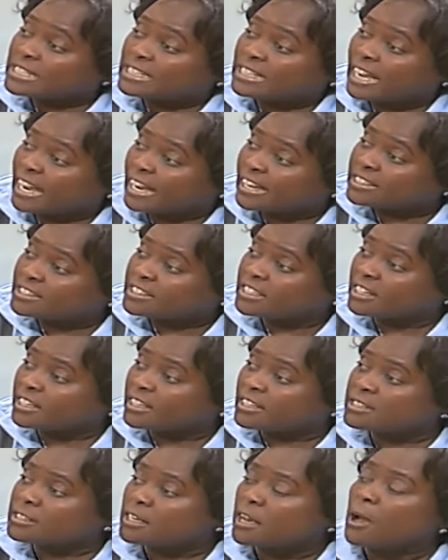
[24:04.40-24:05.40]
their
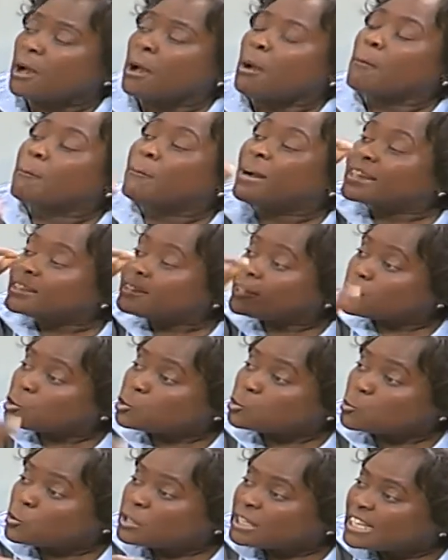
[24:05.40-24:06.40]
agendas. But the
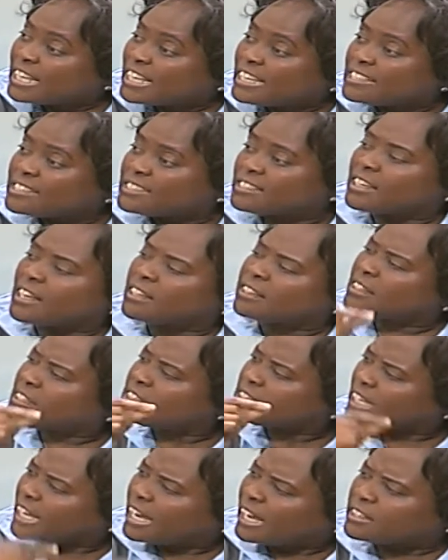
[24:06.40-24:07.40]
truth is that
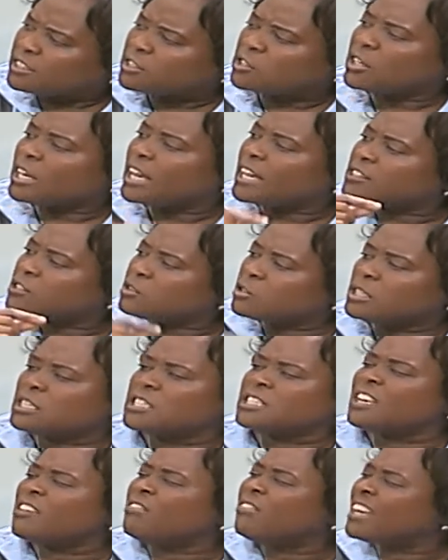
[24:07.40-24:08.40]
this country has
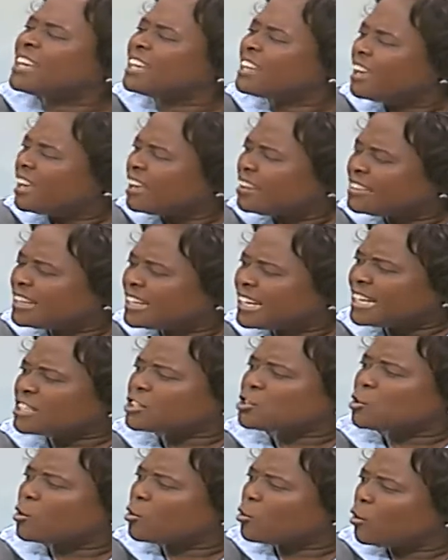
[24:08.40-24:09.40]
reached, even the
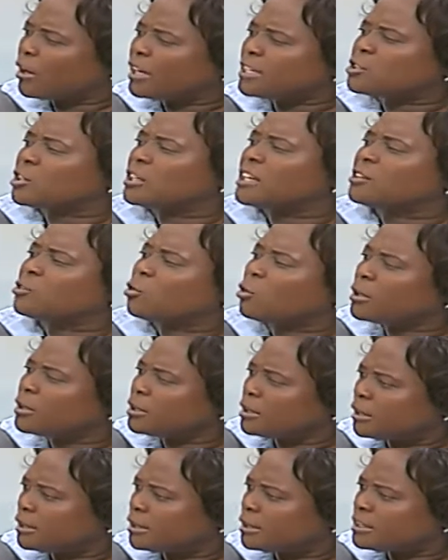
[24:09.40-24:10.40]
National Cohesion and Co
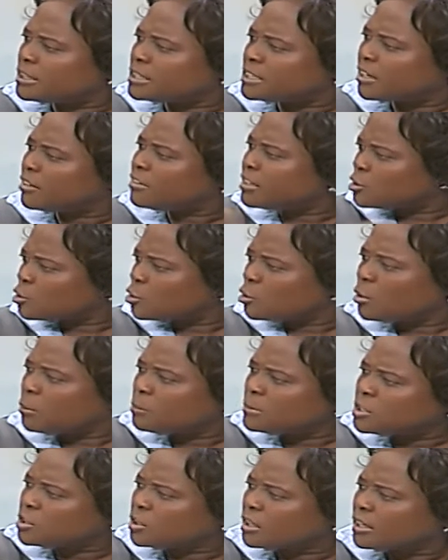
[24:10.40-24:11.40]
uh, Integration
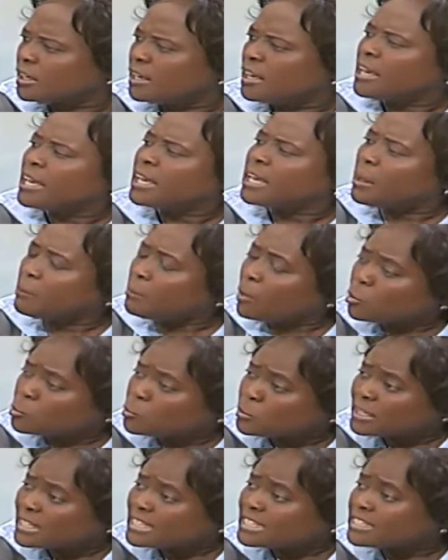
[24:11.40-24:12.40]
Commission came out
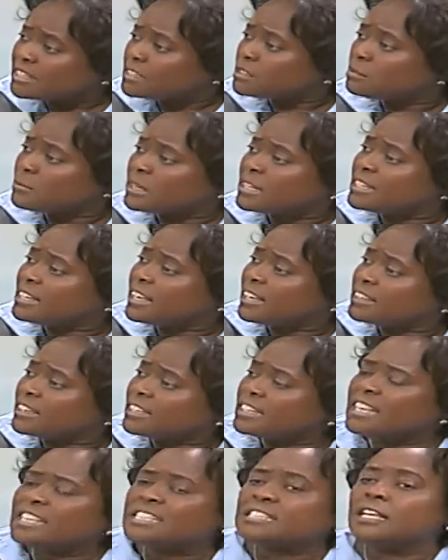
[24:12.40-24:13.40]
with a statement the other
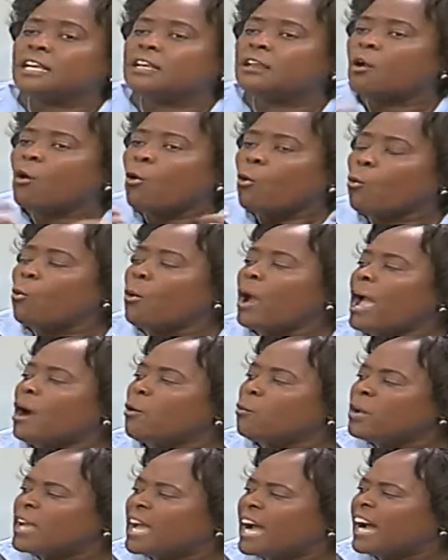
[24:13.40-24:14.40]
day and said, where
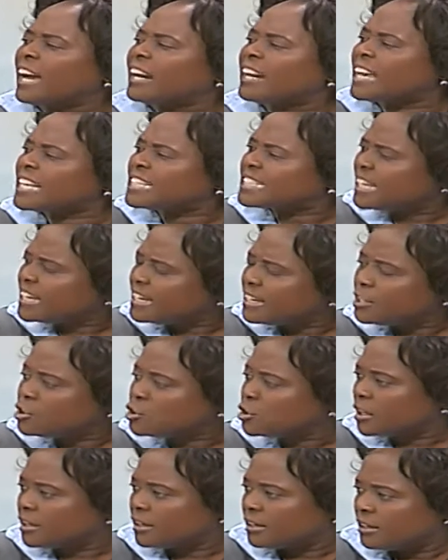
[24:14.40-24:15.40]
we are as a
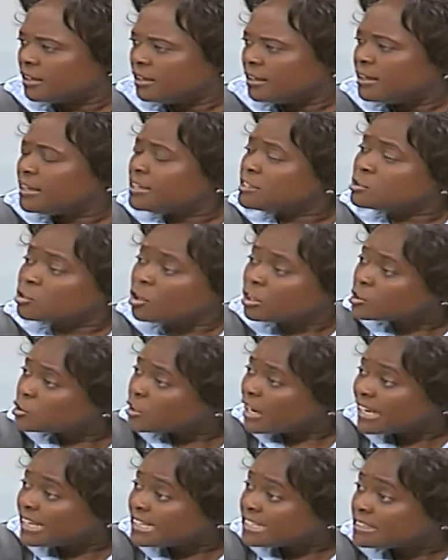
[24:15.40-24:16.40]
nation is not
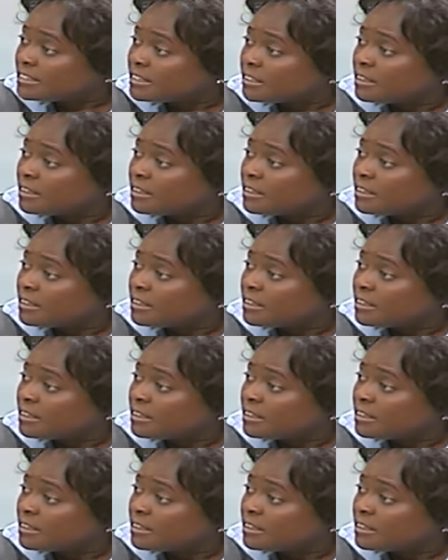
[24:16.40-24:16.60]
right.